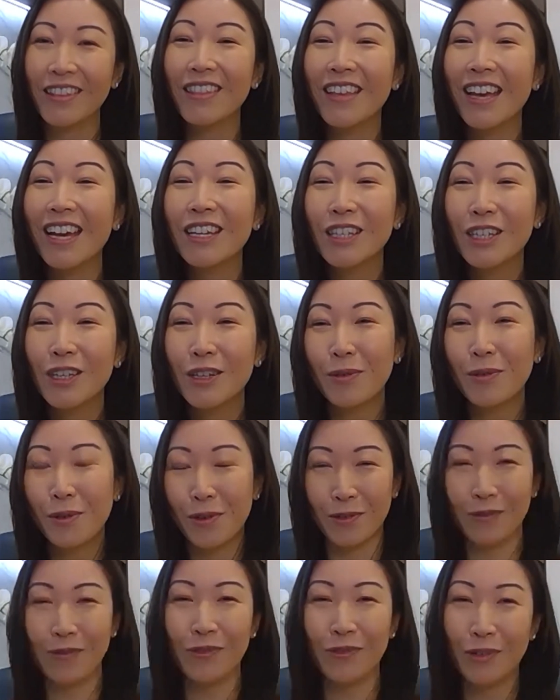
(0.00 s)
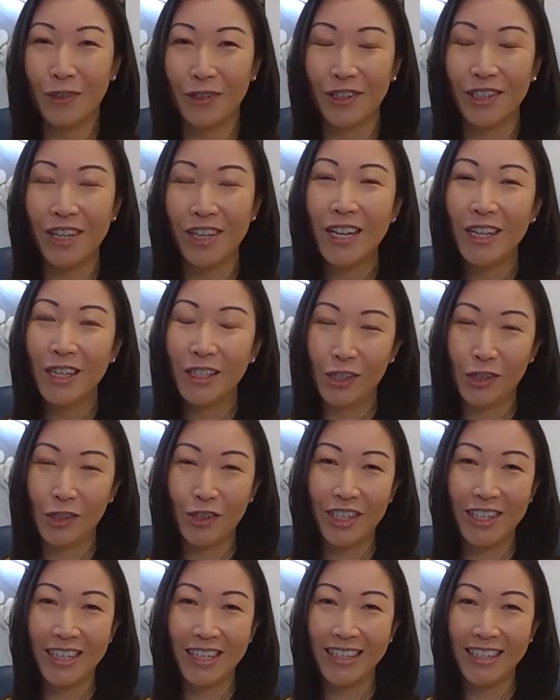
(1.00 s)
Thank you all for
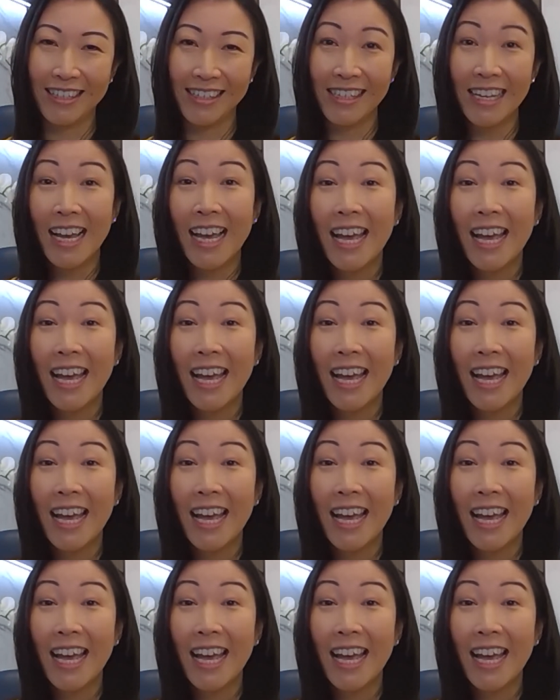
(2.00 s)
joining us.